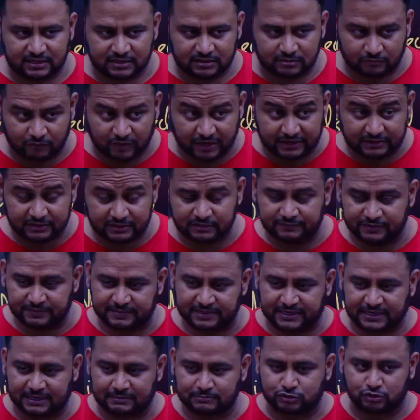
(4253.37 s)
we
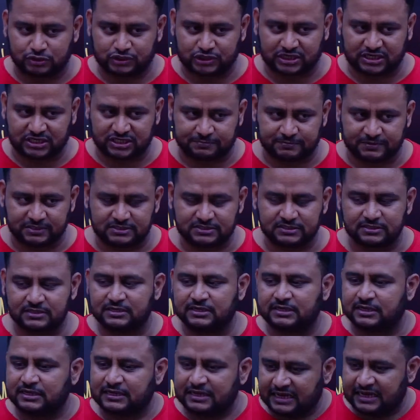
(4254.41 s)
became socialist means
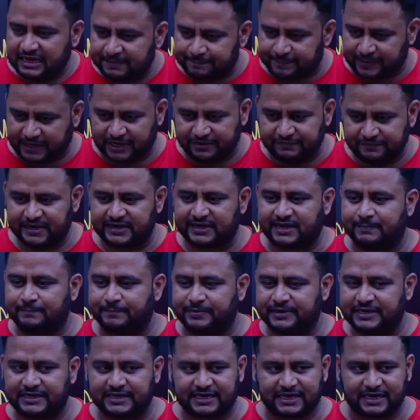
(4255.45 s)
a private
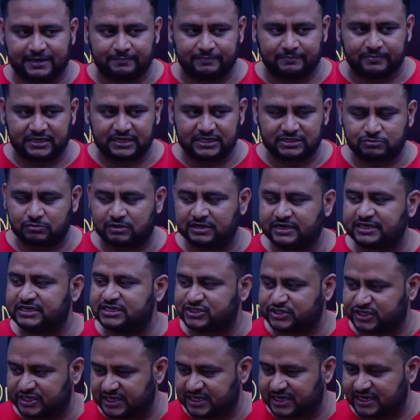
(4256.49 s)
company came, that is what East
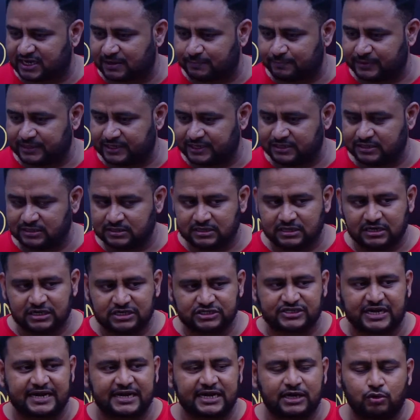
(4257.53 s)
India Company
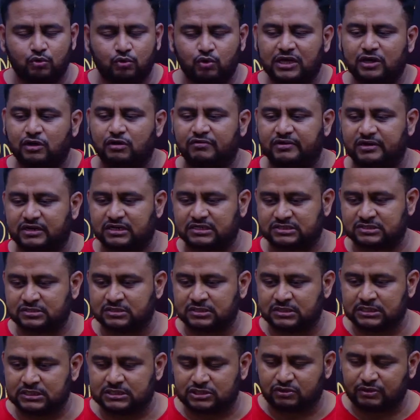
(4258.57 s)
started ruling over us.
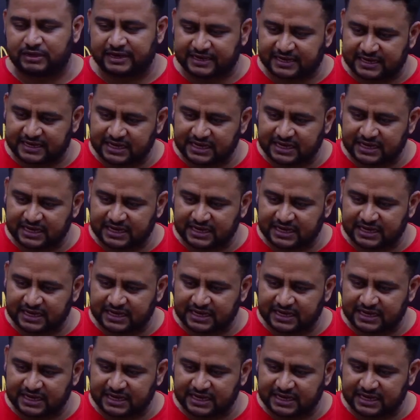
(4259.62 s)
So again,